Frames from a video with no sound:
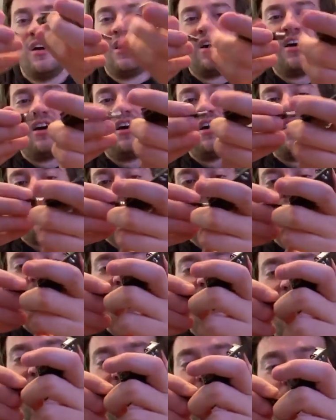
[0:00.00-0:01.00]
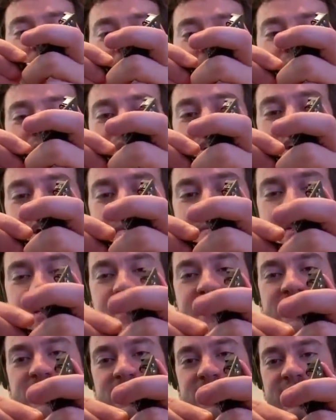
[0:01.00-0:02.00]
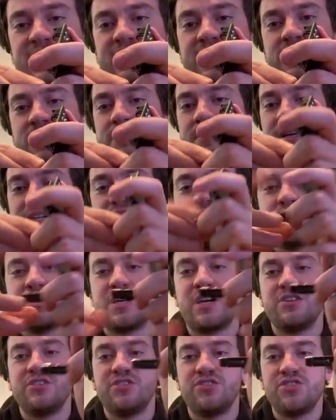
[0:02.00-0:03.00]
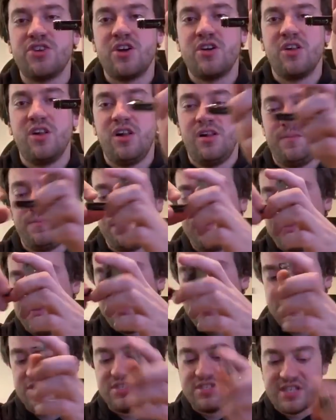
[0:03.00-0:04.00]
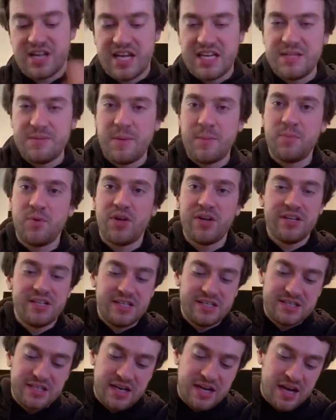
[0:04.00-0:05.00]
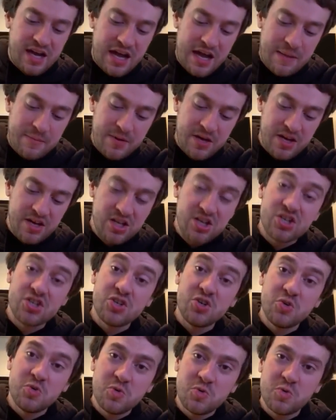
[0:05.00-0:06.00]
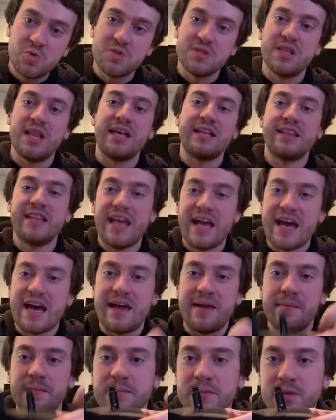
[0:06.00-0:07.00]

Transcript: Oh, wow. Don't plug your comma keys into here. My short out your jungle. They're designed to be plugged into comma twos like that.